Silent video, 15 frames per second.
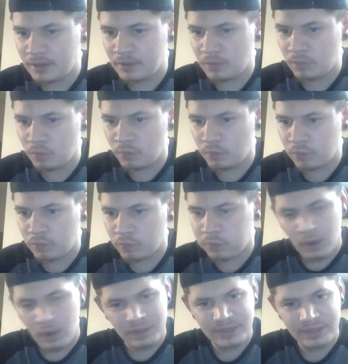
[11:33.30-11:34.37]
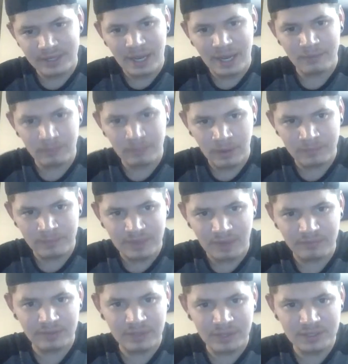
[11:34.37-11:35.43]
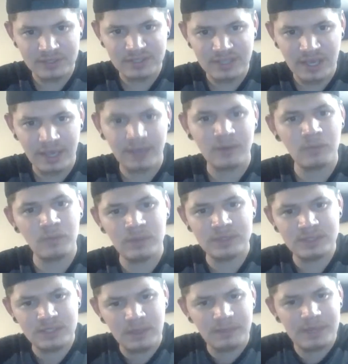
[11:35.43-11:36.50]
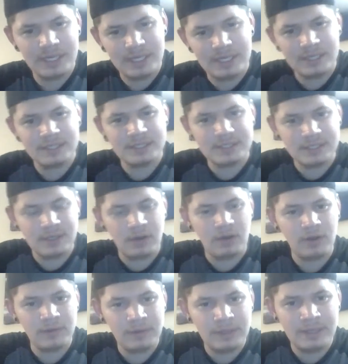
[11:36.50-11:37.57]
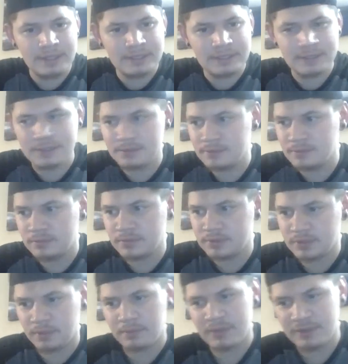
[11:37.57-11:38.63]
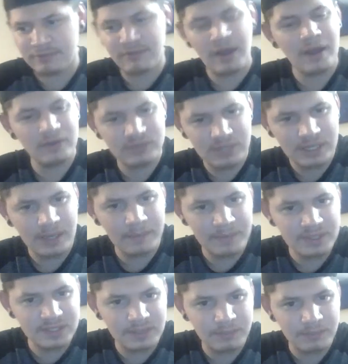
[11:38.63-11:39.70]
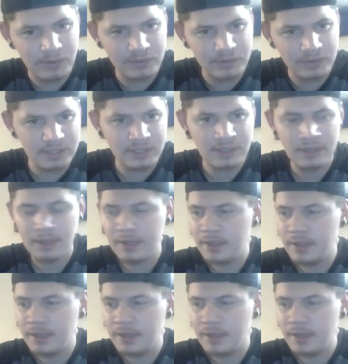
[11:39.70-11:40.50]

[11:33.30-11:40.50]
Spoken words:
one thing that I'm definitely going to say, when somebody somebody files like a missing person,